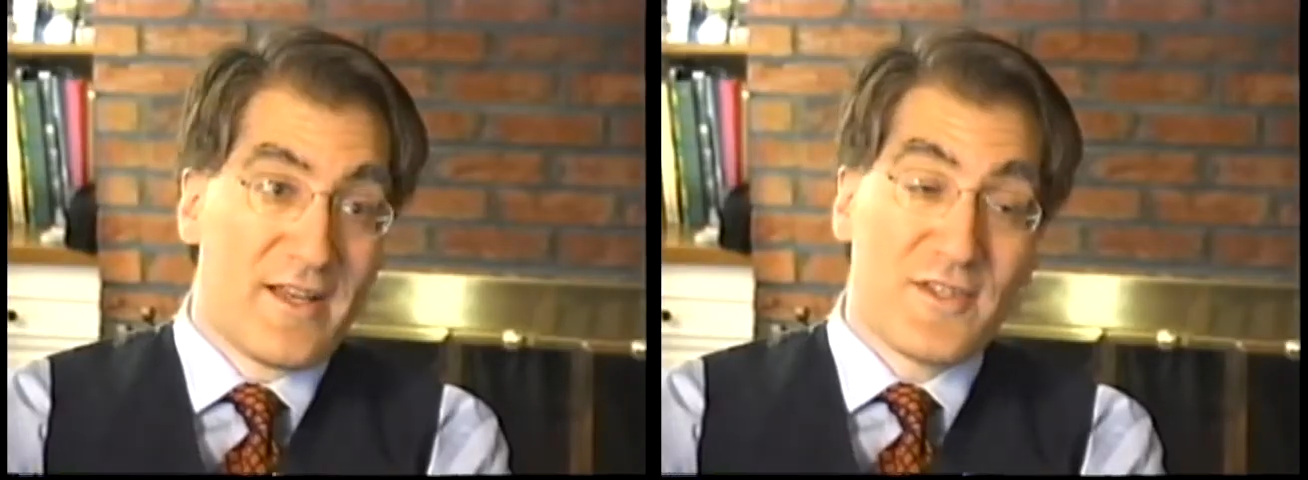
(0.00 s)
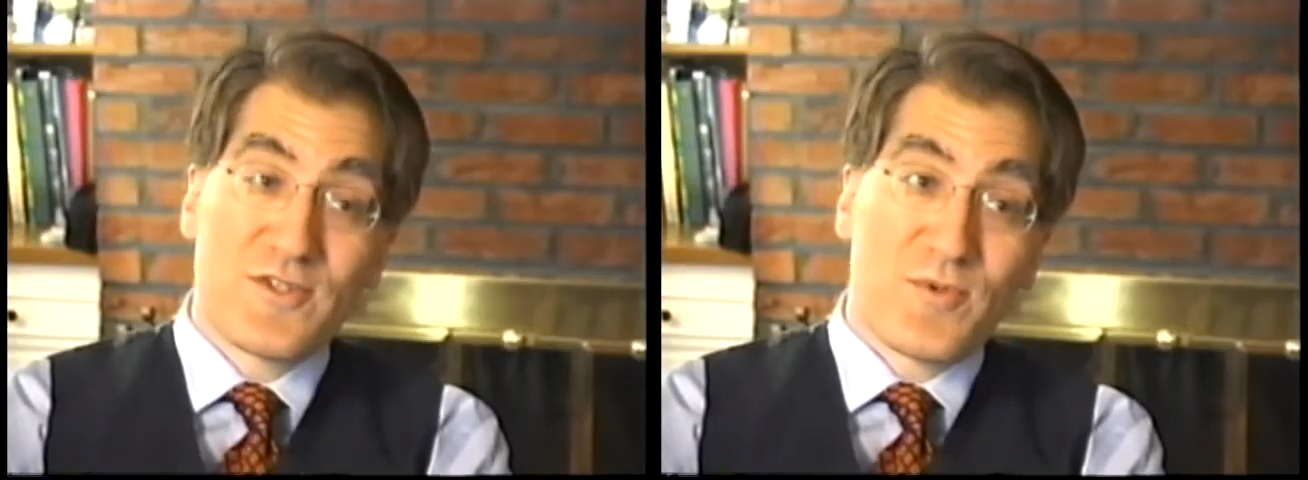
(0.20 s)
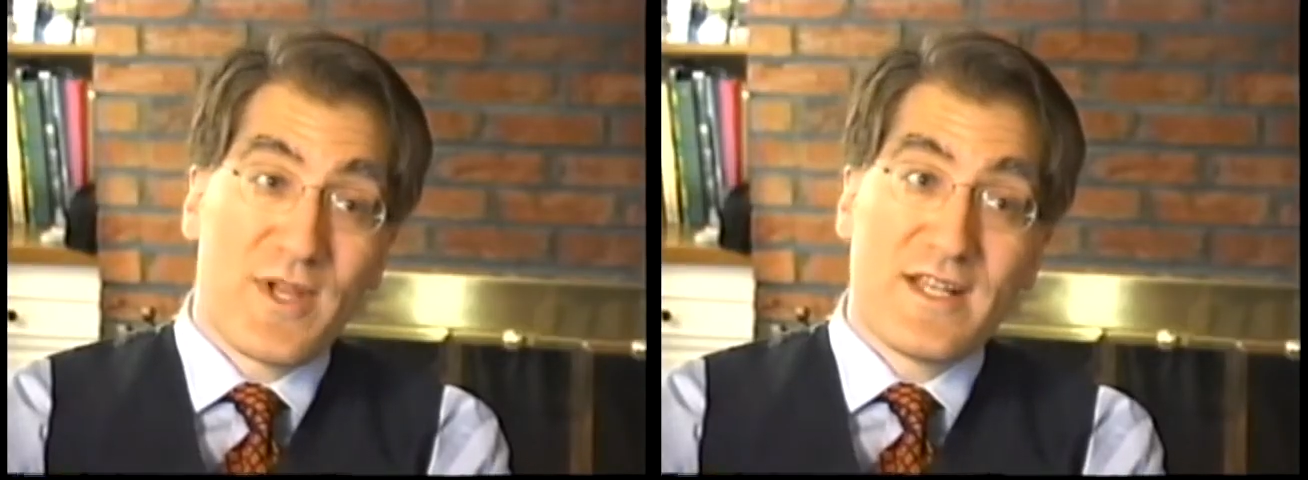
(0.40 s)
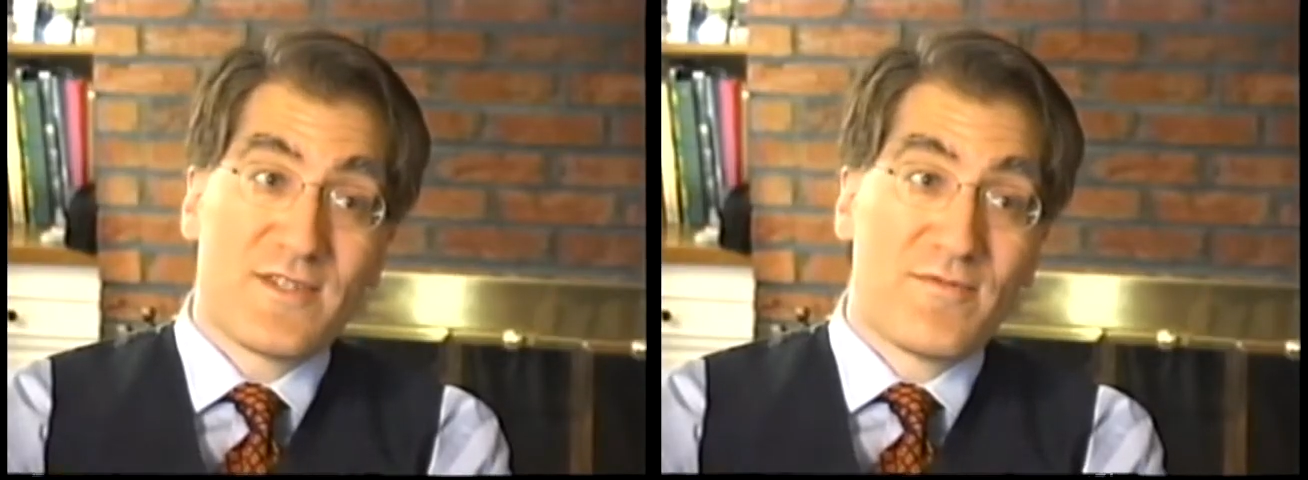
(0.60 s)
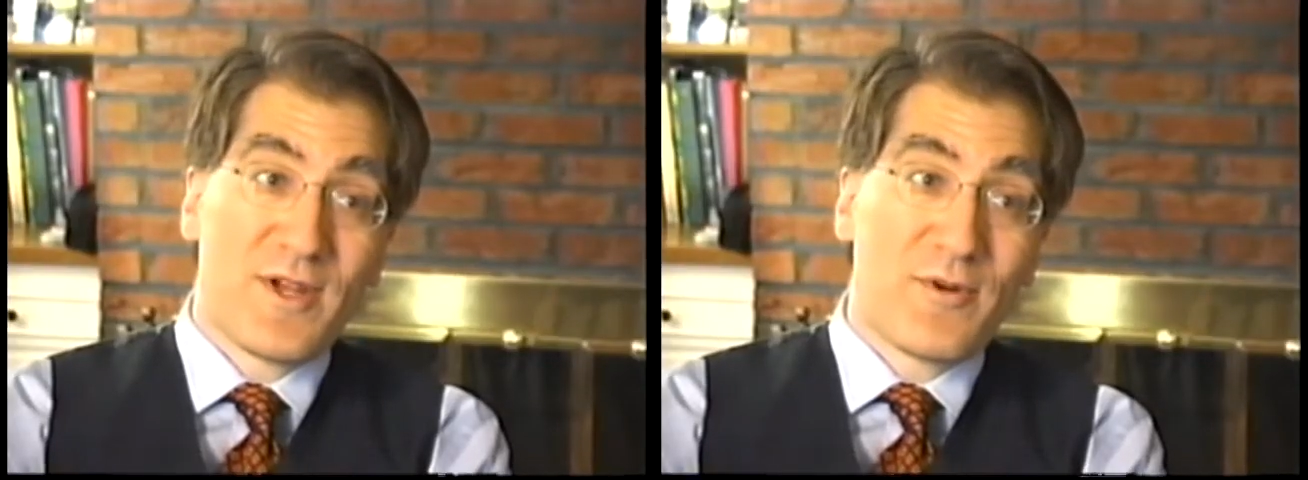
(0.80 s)
Now, this
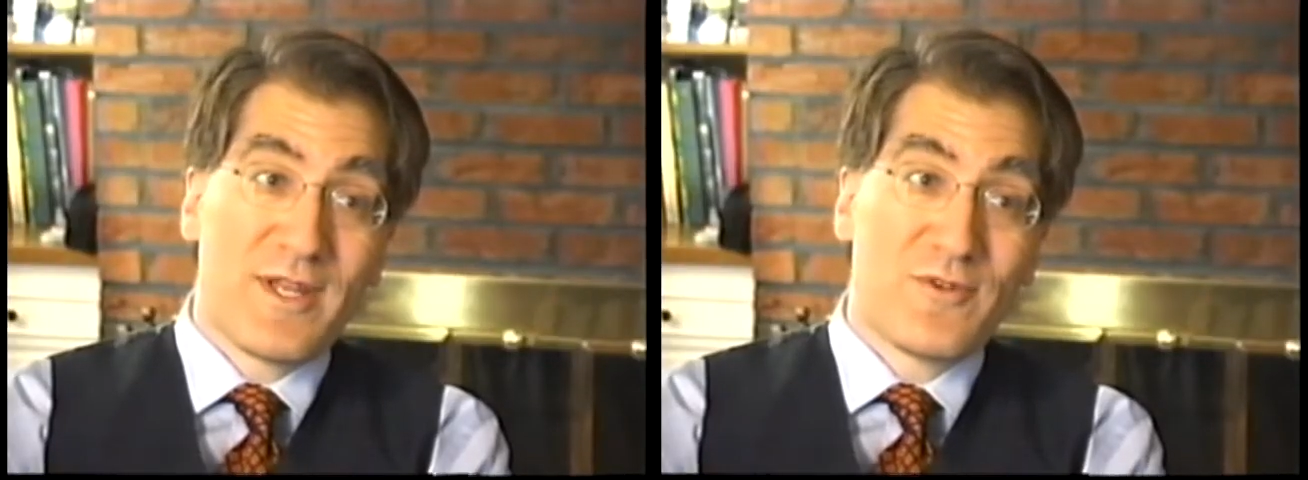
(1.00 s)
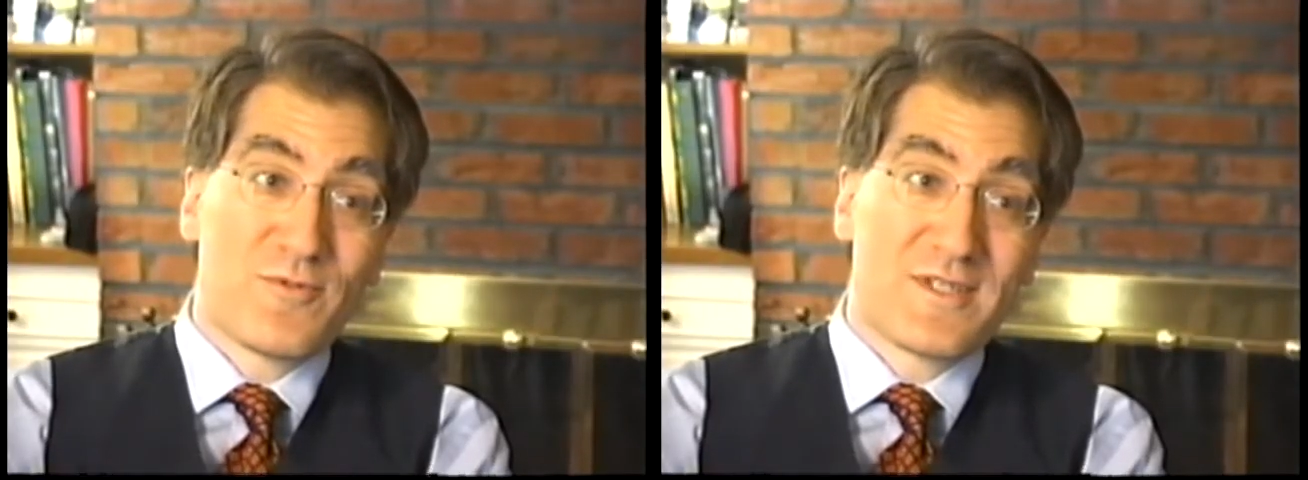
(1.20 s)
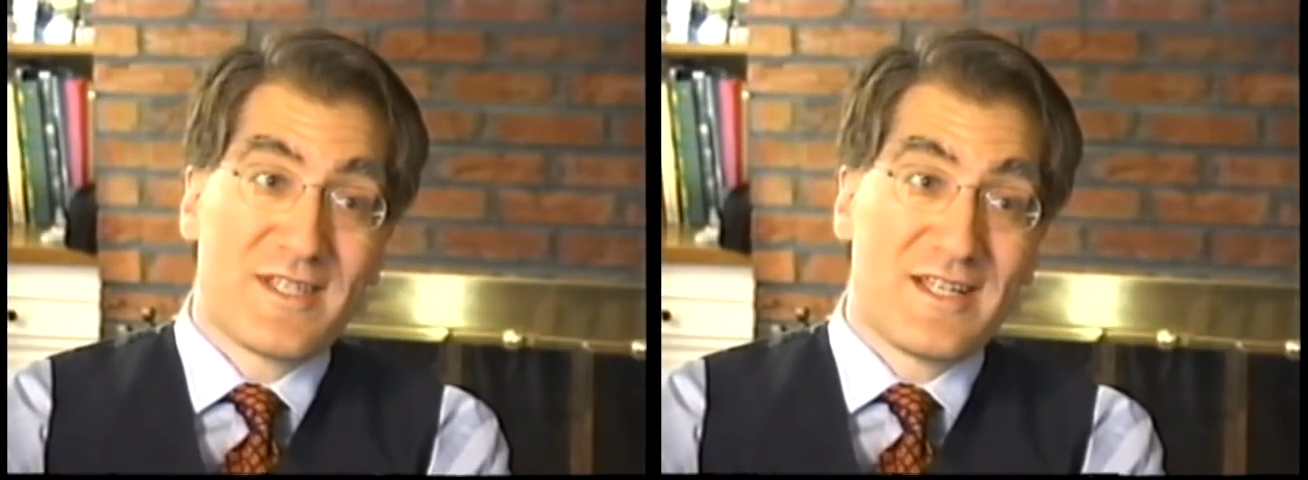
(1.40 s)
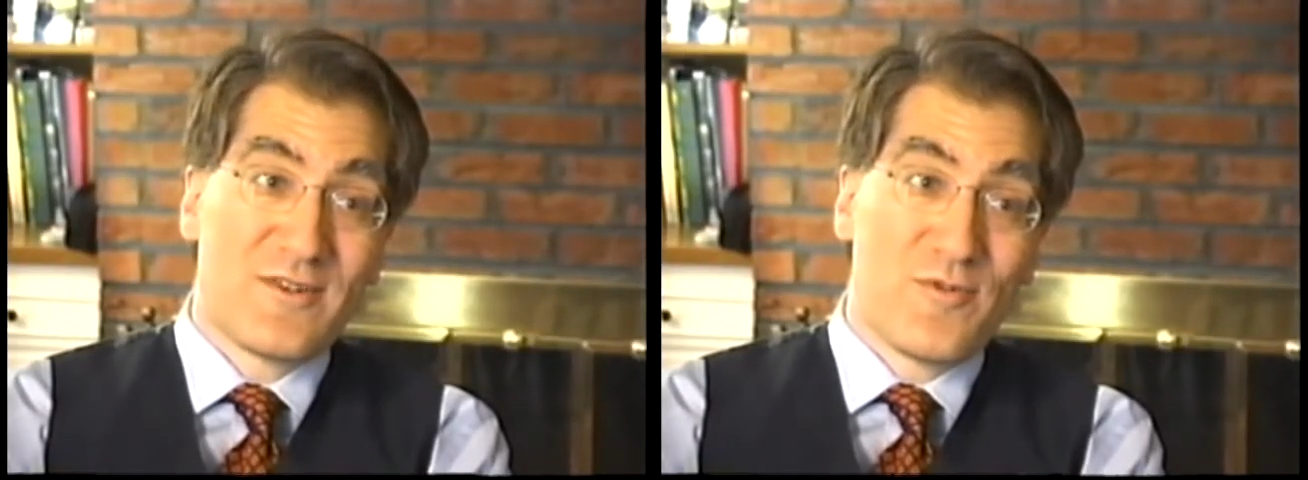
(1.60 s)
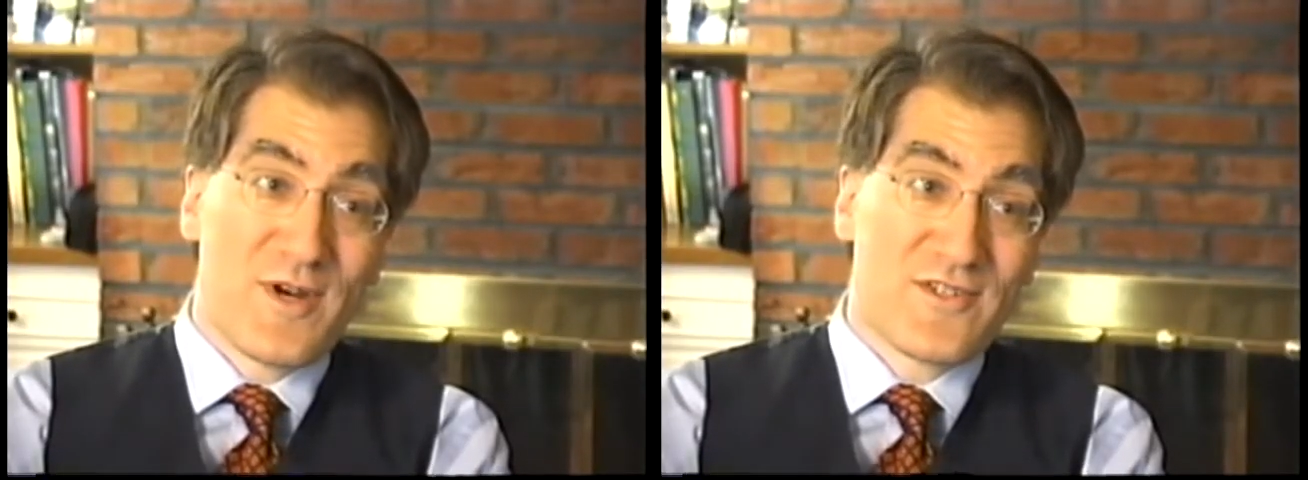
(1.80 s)
creates a very
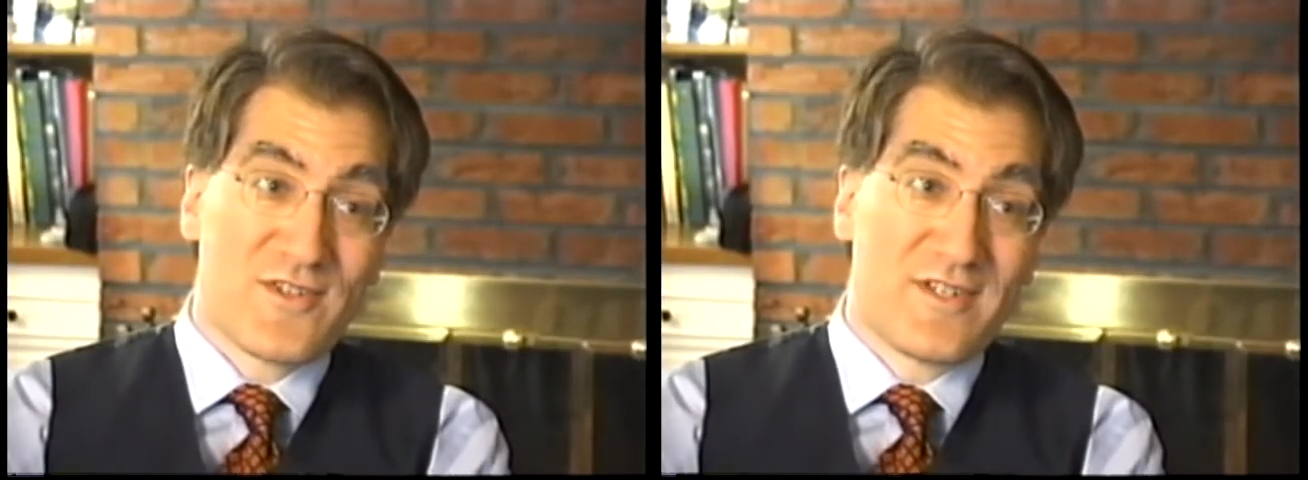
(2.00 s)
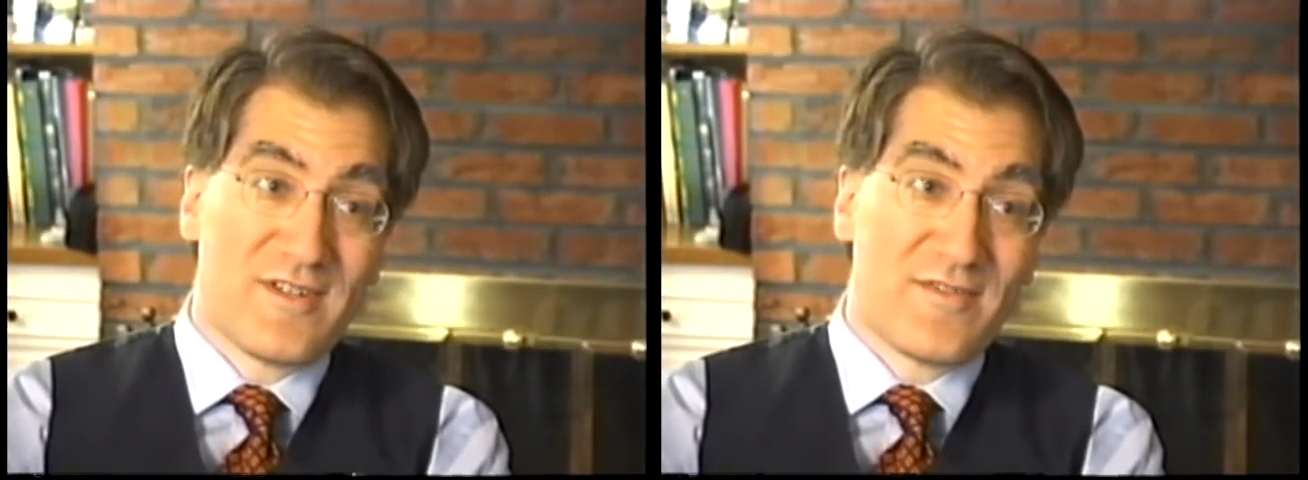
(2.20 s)
interesting question